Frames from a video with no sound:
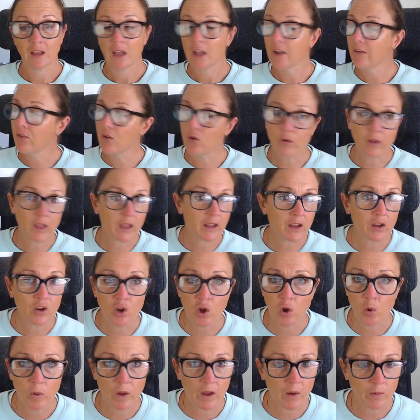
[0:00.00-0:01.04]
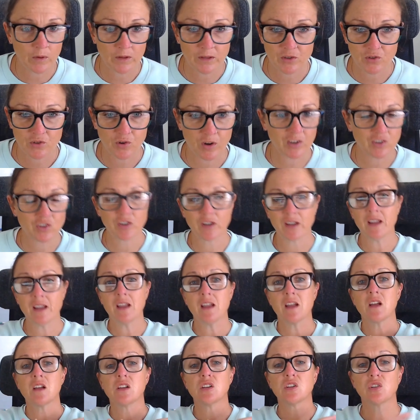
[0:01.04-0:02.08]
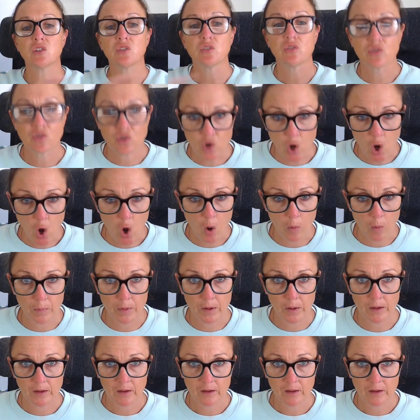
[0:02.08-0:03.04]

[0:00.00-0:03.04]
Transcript: If you're getting nowhere with stretching, stop.